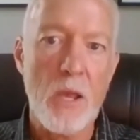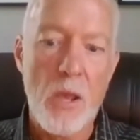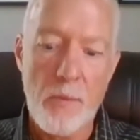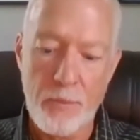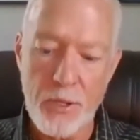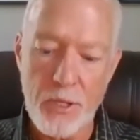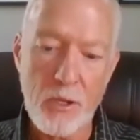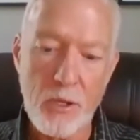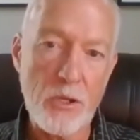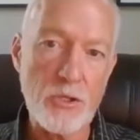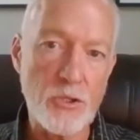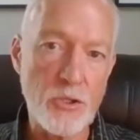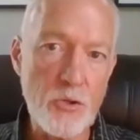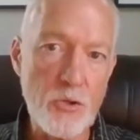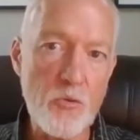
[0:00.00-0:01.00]

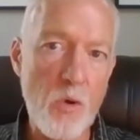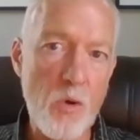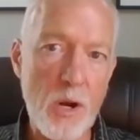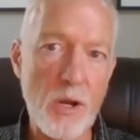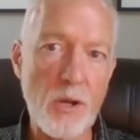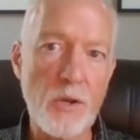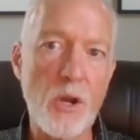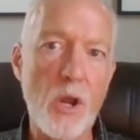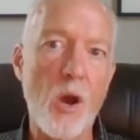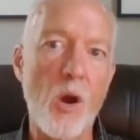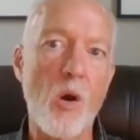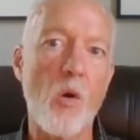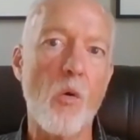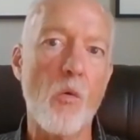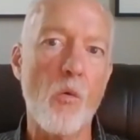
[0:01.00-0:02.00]
because you want to
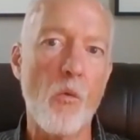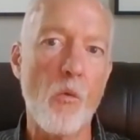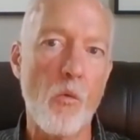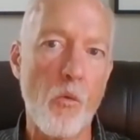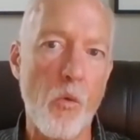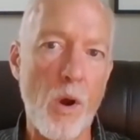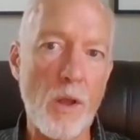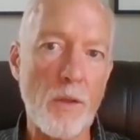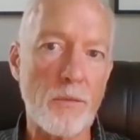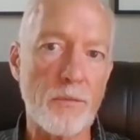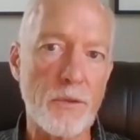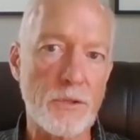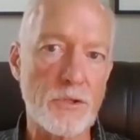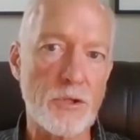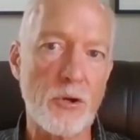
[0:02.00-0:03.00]
know what
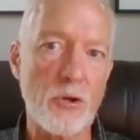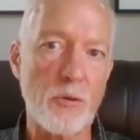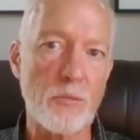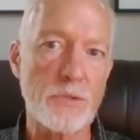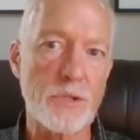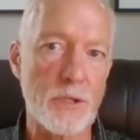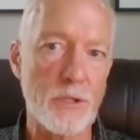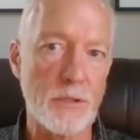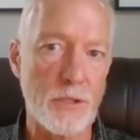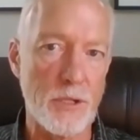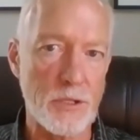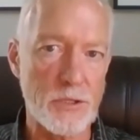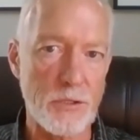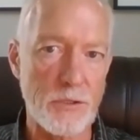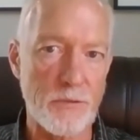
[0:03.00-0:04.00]
the terms and
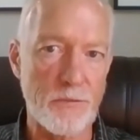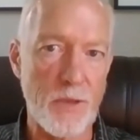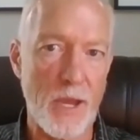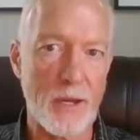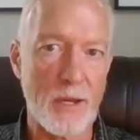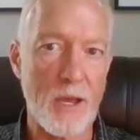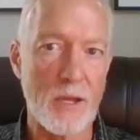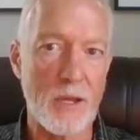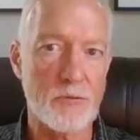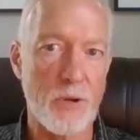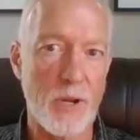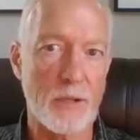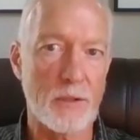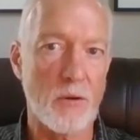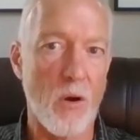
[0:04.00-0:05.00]
conditions of that
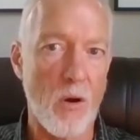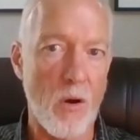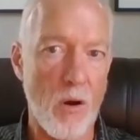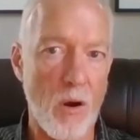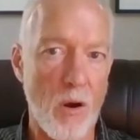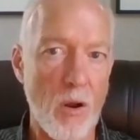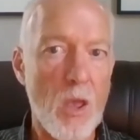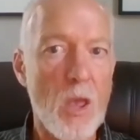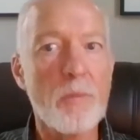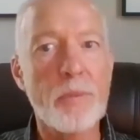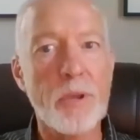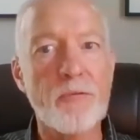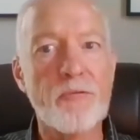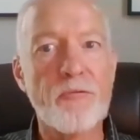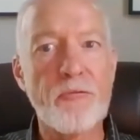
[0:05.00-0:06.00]
contract are
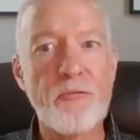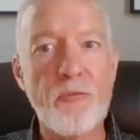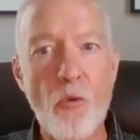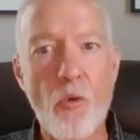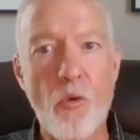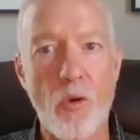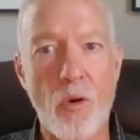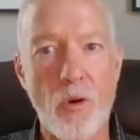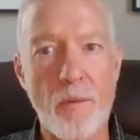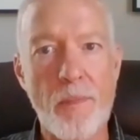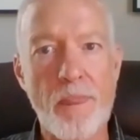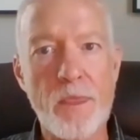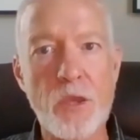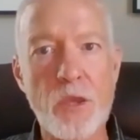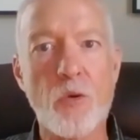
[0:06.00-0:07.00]
before
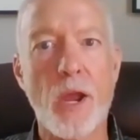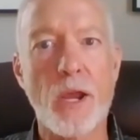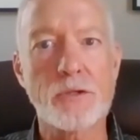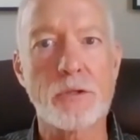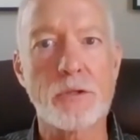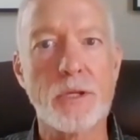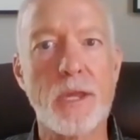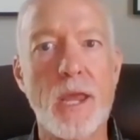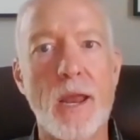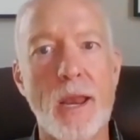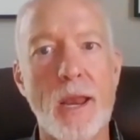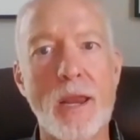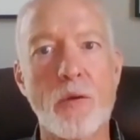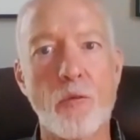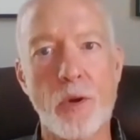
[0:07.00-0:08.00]
you actually get
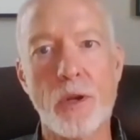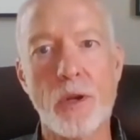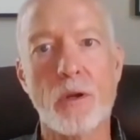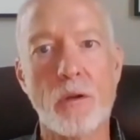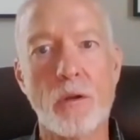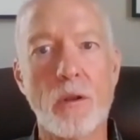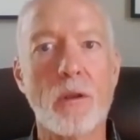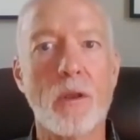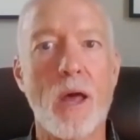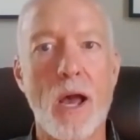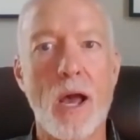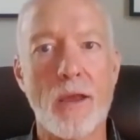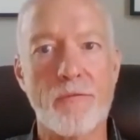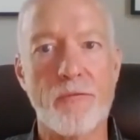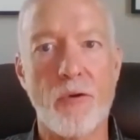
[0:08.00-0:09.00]
a real
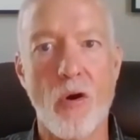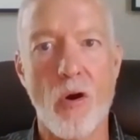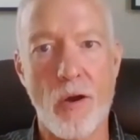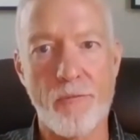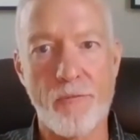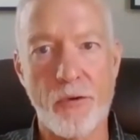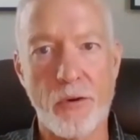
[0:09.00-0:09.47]
live offer.